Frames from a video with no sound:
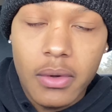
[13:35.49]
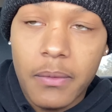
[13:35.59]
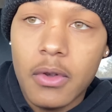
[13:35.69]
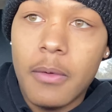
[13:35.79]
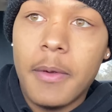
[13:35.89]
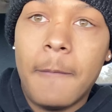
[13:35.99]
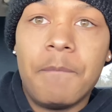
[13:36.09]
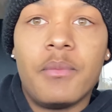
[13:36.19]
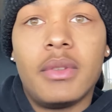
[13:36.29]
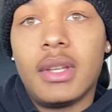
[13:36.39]
You feel me?
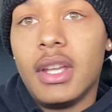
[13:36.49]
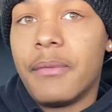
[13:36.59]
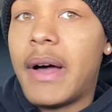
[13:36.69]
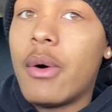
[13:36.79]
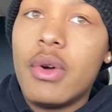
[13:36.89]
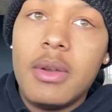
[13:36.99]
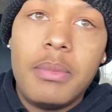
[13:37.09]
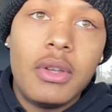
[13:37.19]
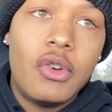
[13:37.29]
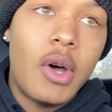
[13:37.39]
If I wouldn't have
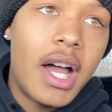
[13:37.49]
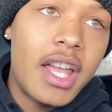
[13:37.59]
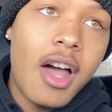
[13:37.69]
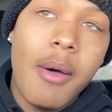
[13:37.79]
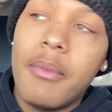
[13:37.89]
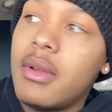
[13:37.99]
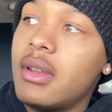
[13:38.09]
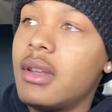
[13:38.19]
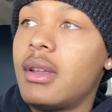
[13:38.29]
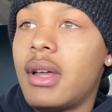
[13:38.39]
been who I am,
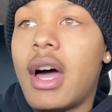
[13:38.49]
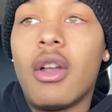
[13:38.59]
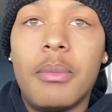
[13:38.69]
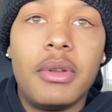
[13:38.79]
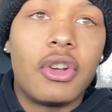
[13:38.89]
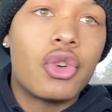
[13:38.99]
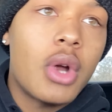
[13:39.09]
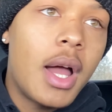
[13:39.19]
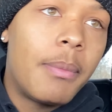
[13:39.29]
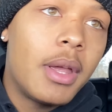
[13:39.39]
I would have been a
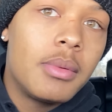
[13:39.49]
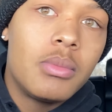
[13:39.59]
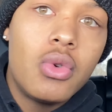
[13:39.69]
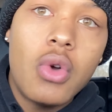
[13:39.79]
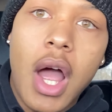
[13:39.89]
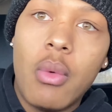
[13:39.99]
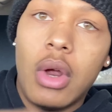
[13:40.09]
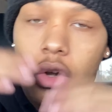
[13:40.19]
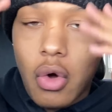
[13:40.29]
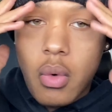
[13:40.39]
crybaby move. I
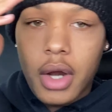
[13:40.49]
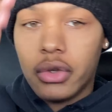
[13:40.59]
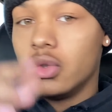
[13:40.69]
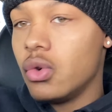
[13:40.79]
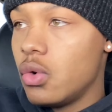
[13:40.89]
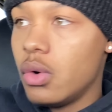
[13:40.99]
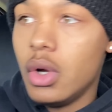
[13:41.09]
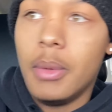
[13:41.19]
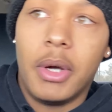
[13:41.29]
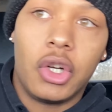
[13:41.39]
wouldn't know what to do.
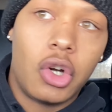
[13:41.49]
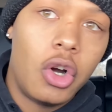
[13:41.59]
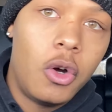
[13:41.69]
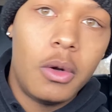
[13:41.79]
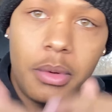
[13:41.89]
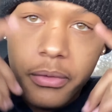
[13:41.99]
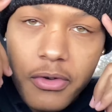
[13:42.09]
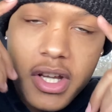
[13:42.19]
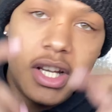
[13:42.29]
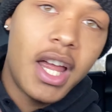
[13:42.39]
My girl would have been
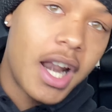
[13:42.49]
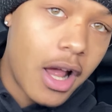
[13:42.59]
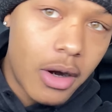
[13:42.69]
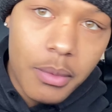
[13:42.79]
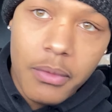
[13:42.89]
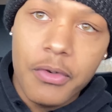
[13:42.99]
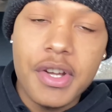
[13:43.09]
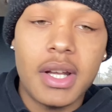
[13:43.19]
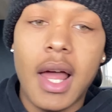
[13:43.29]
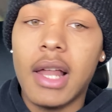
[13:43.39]
freaking out. I would have been
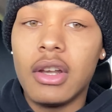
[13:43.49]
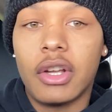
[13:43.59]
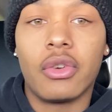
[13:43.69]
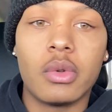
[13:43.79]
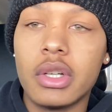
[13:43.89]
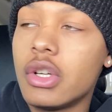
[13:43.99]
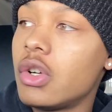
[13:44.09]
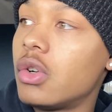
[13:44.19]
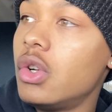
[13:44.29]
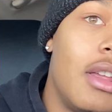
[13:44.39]
freaking out, looking
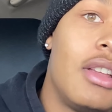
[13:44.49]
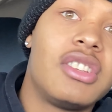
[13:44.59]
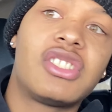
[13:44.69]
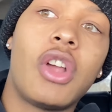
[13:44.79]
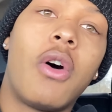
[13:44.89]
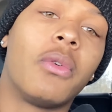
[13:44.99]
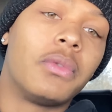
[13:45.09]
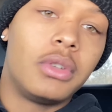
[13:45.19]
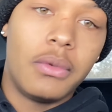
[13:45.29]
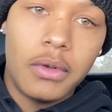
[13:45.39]
real
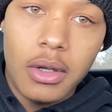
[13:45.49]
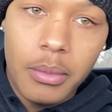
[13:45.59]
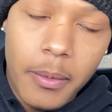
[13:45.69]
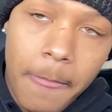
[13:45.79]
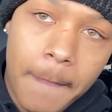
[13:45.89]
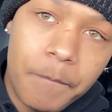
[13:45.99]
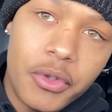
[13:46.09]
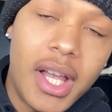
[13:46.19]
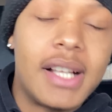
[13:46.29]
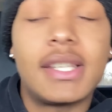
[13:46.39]
soft. You feel me?
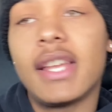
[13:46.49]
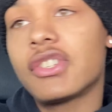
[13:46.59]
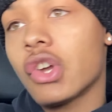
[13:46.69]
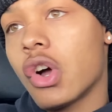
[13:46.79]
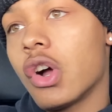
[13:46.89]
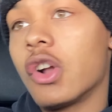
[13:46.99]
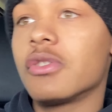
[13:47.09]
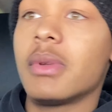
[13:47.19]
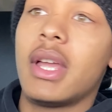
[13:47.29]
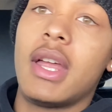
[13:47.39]
You gotta take charge,
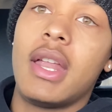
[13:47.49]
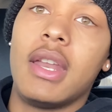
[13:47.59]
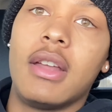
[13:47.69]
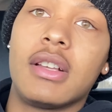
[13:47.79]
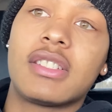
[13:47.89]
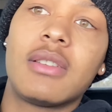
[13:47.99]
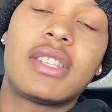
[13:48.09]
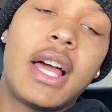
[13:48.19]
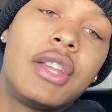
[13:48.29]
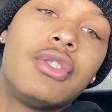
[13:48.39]
man. And uh,
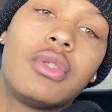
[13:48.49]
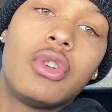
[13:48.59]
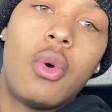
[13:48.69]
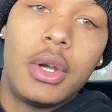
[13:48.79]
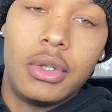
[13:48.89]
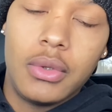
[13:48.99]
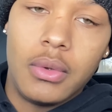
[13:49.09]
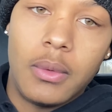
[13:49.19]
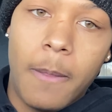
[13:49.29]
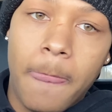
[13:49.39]
sometimes you don't know what to
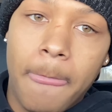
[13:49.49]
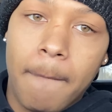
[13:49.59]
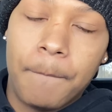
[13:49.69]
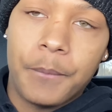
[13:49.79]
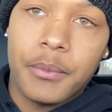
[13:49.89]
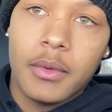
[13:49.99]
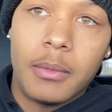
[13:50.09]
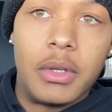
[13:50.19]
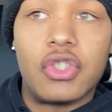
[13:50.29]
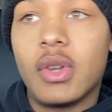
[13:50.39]
do,
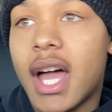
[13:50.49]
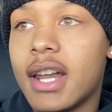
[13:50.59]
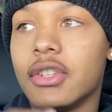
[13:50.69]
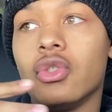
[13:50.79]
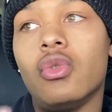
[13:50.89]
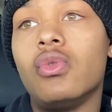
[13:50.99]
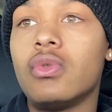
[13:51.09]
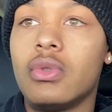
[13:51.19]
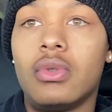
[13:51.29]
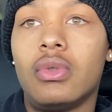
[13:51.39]
but you gotta do
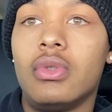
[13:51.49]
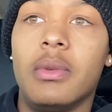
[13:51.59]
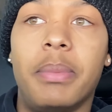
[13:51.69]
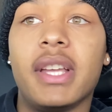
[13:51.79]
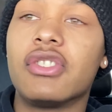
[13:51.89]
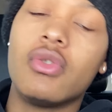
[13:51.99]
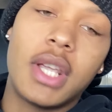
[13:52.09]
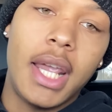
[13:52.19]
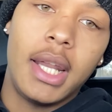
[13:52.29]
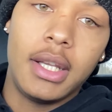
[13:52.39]
the best you
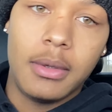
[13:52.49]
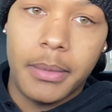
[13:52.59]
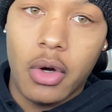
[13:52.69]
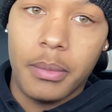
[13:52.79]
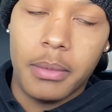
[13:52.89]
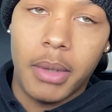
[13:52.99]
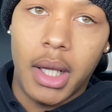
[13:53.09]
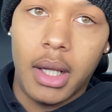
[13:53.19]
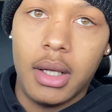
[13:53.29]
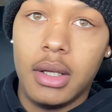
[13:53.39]
can in the moment,
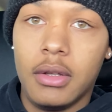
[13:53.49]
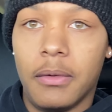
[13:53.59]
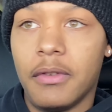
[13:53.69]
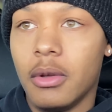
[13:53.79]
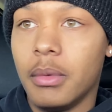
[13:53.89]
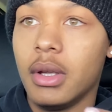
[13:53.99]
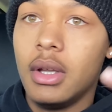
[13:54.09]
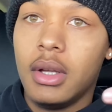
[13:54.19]
man. You feel me?